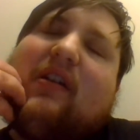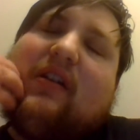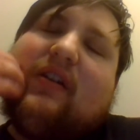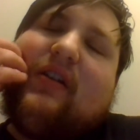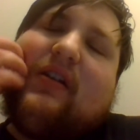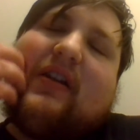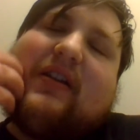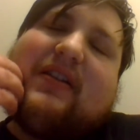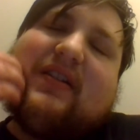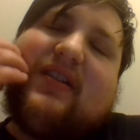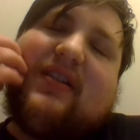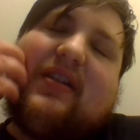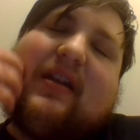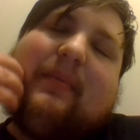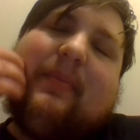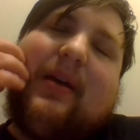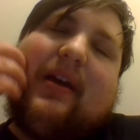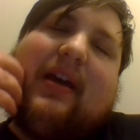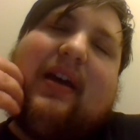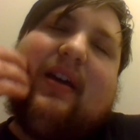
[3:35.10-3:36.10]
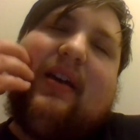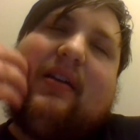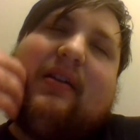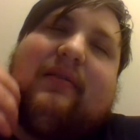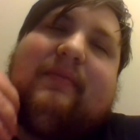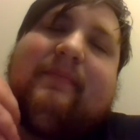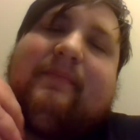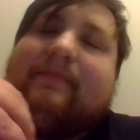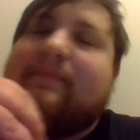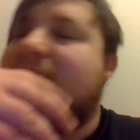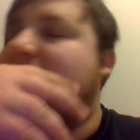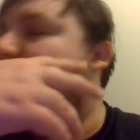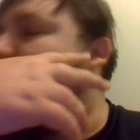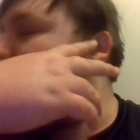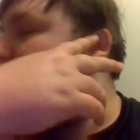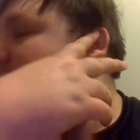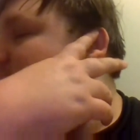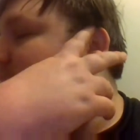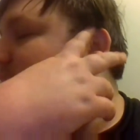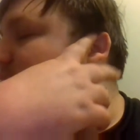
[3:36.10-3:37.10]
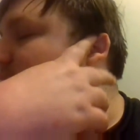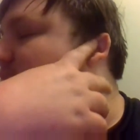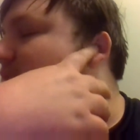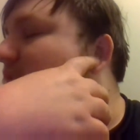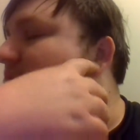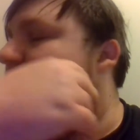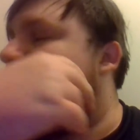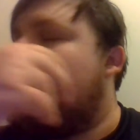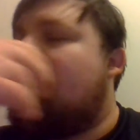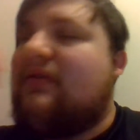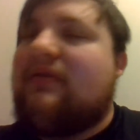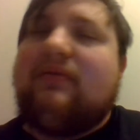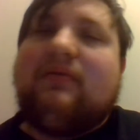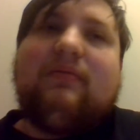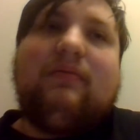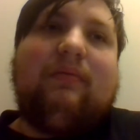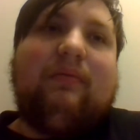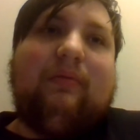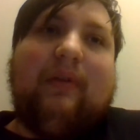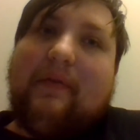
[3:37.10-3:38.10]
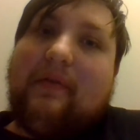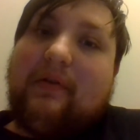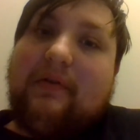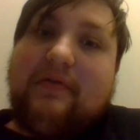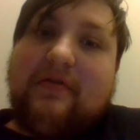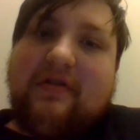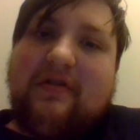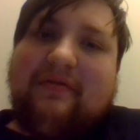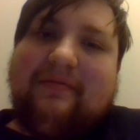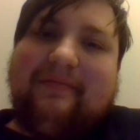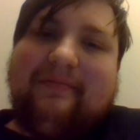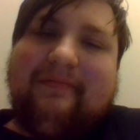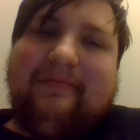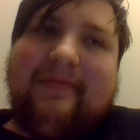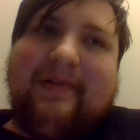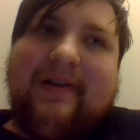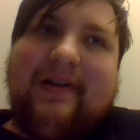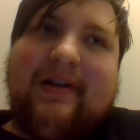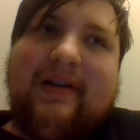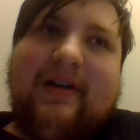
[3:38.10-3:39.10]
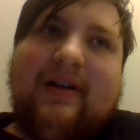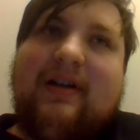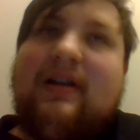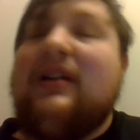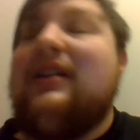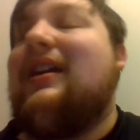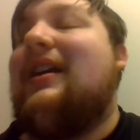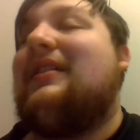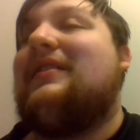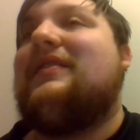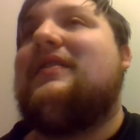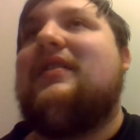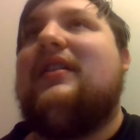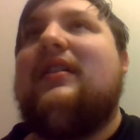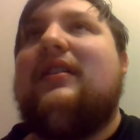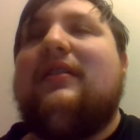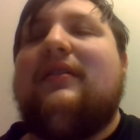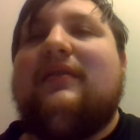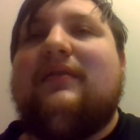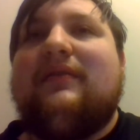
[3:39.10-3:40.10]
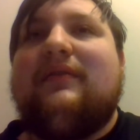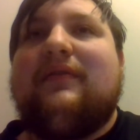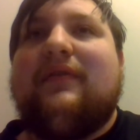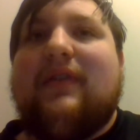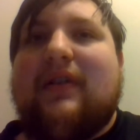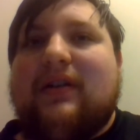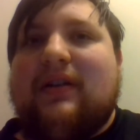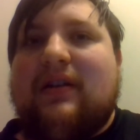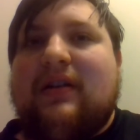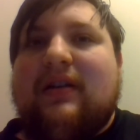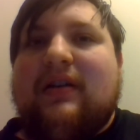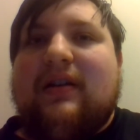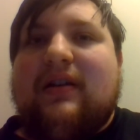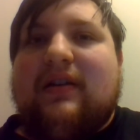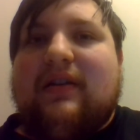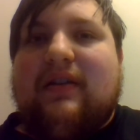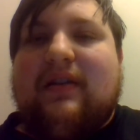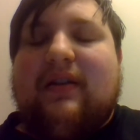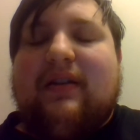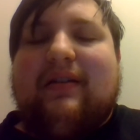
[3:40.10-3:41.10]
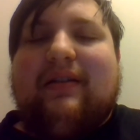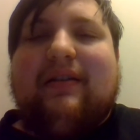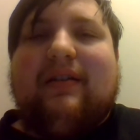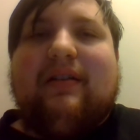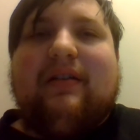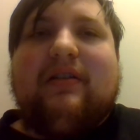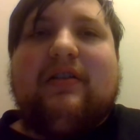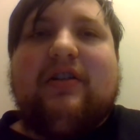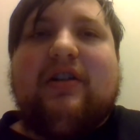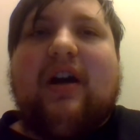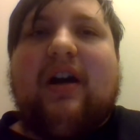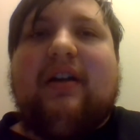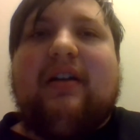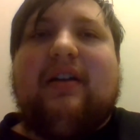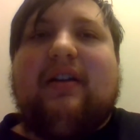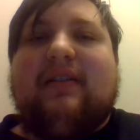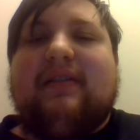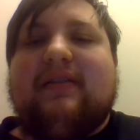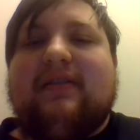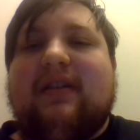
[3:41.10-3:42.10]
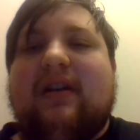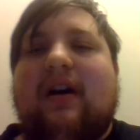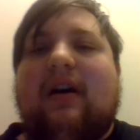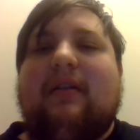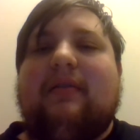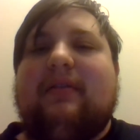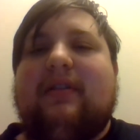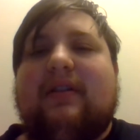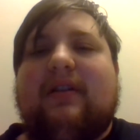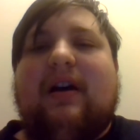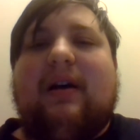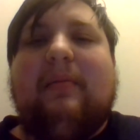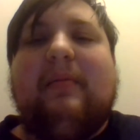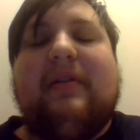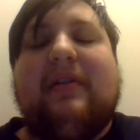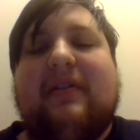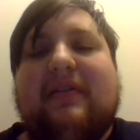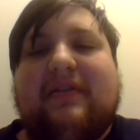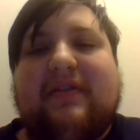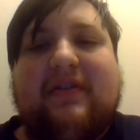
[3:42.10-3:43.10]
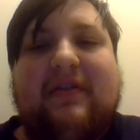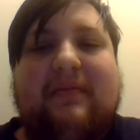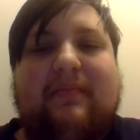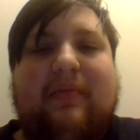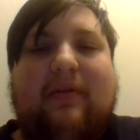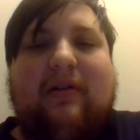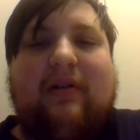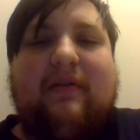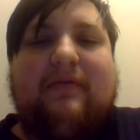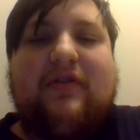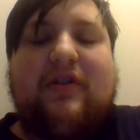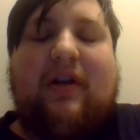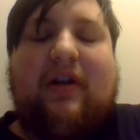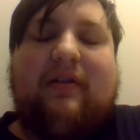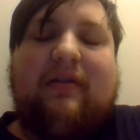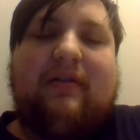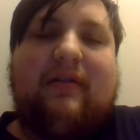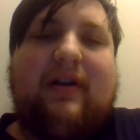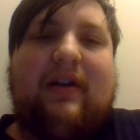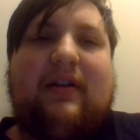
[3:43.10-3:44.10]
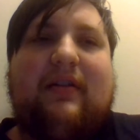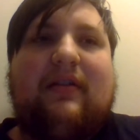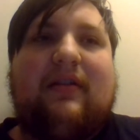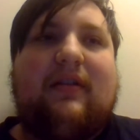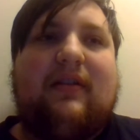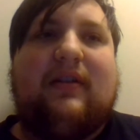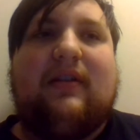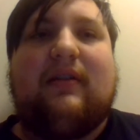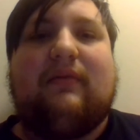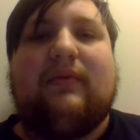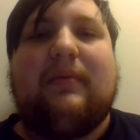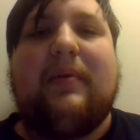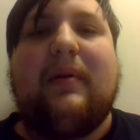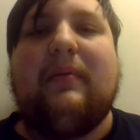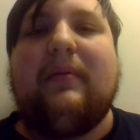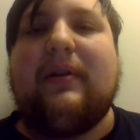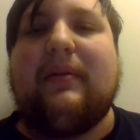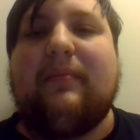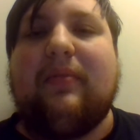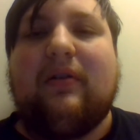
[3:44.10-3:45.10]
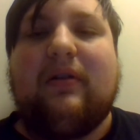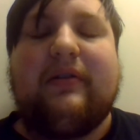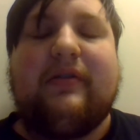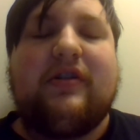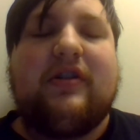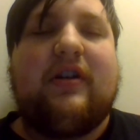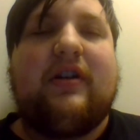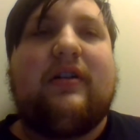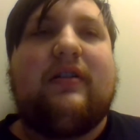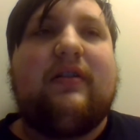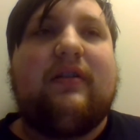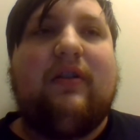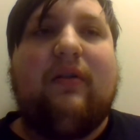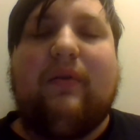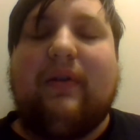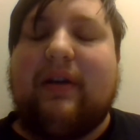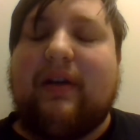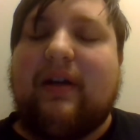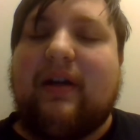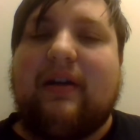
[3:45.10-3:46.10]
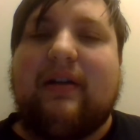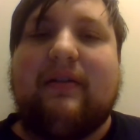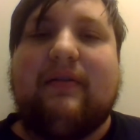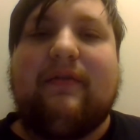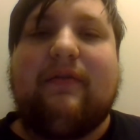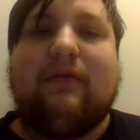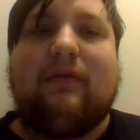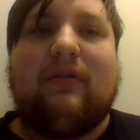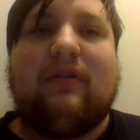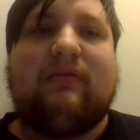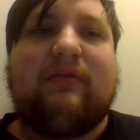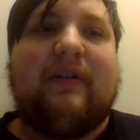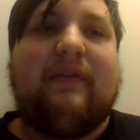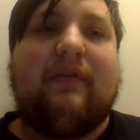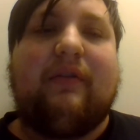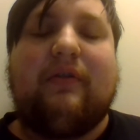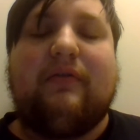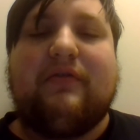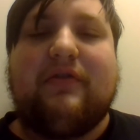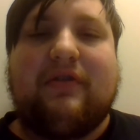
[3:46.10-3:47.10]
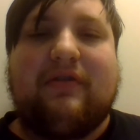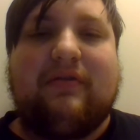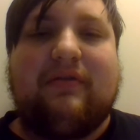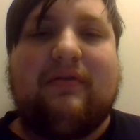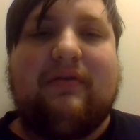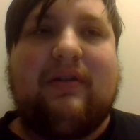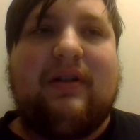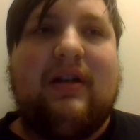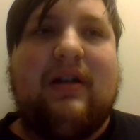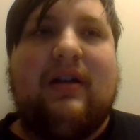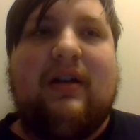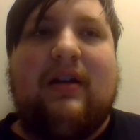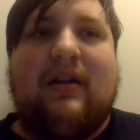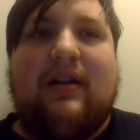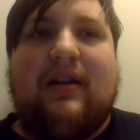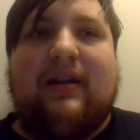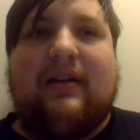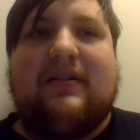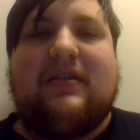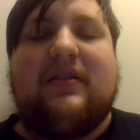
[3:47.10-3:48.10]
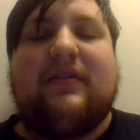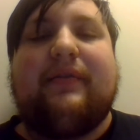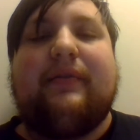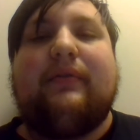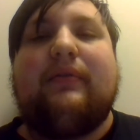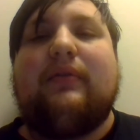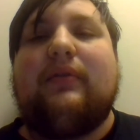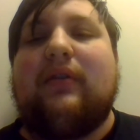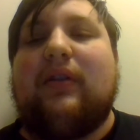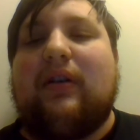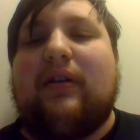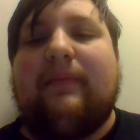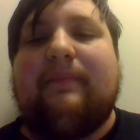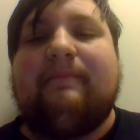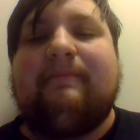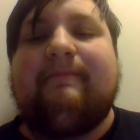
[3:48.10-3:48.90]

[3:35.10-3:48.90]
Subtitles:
Let's skip ahead and go to the revolution. Instead of the the communist part of China and the Republic part of China going at it for a revolution and a civil war,